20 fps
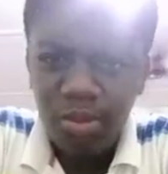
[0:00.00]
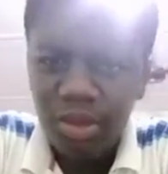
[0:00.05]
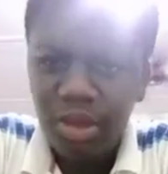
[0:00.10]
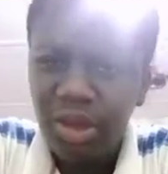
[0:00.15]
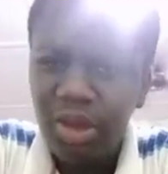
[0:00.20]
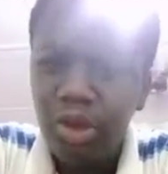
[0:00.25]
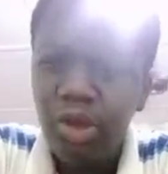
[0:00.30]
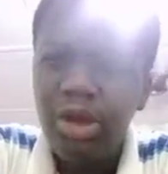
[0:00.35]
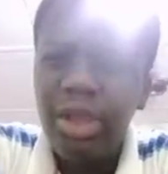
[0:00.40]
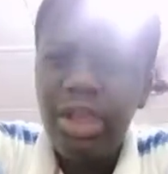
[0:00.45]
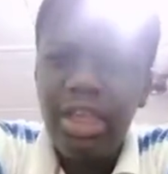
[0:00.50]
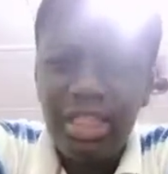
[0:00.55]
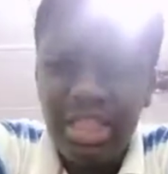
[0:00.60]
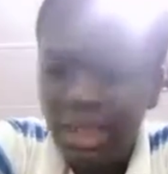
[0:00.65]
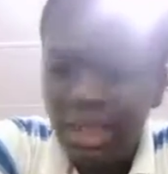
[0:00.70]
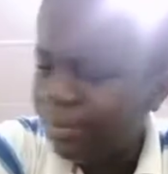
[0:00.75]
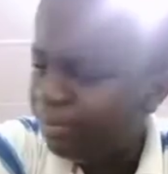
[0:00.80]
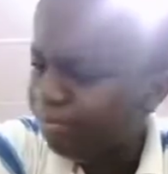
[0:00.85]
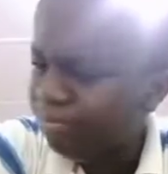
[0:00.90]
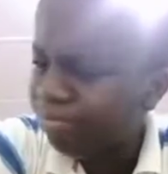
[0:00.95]
don't eat
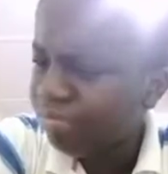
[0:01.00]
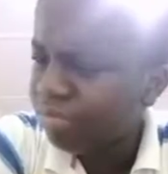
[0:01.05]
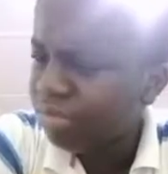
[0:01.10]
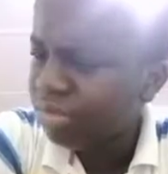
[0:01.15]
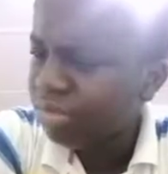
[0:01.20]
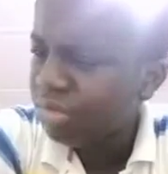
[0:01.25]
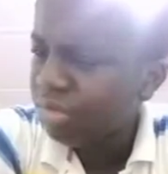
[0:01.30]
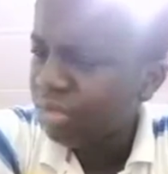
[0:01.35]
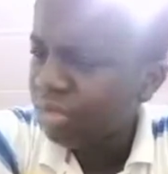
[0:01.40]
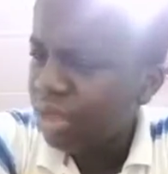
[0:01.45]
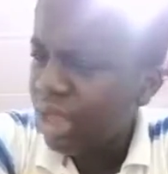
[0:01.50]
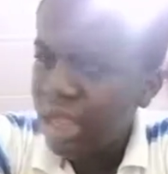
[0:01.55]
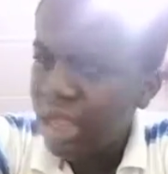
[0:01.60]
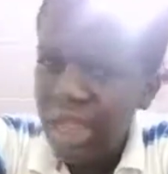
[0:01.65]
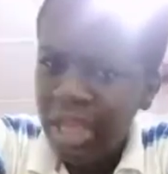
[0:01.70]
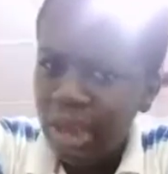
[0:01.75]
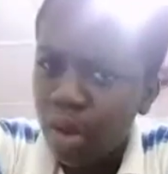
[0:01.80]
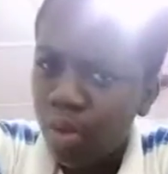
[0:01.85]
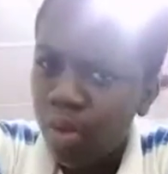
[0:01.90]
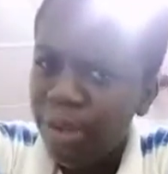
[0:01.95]

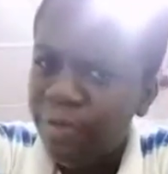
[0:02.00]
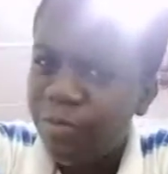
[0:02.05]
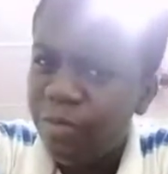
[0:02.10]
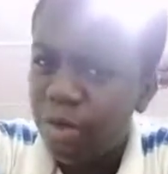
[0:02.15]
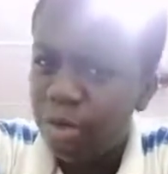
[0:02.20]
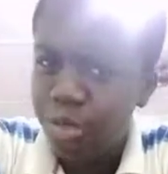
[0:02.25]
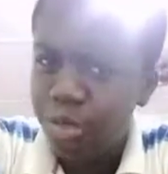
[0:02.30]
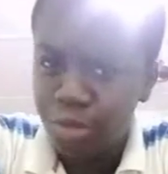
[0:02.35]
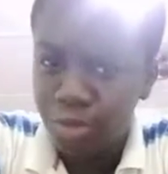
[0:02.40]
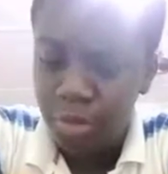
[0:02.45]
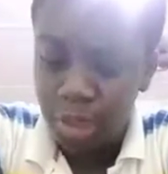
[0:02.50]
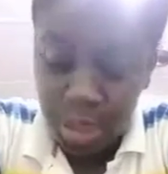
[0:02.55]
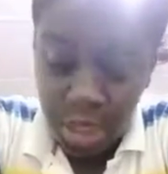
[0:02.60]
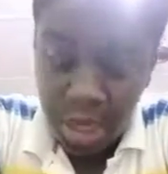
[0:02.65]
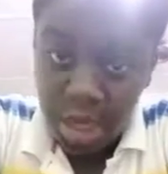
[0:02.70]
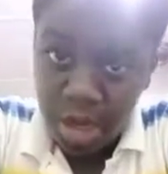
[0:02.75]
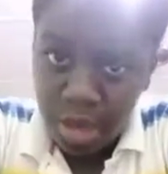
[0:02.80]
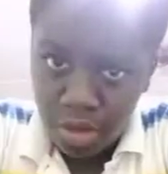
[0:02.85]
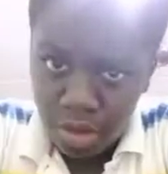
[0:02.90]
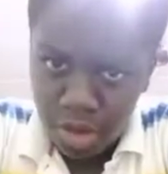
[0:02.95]
the right food.
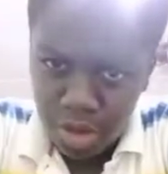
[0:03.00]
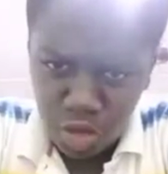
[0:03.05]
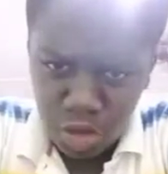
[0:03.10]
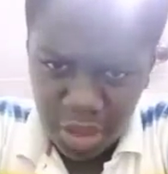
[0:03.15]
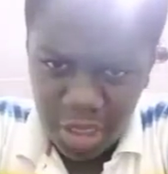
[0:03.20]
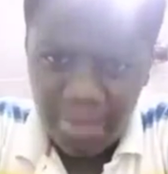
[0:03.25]
That's what I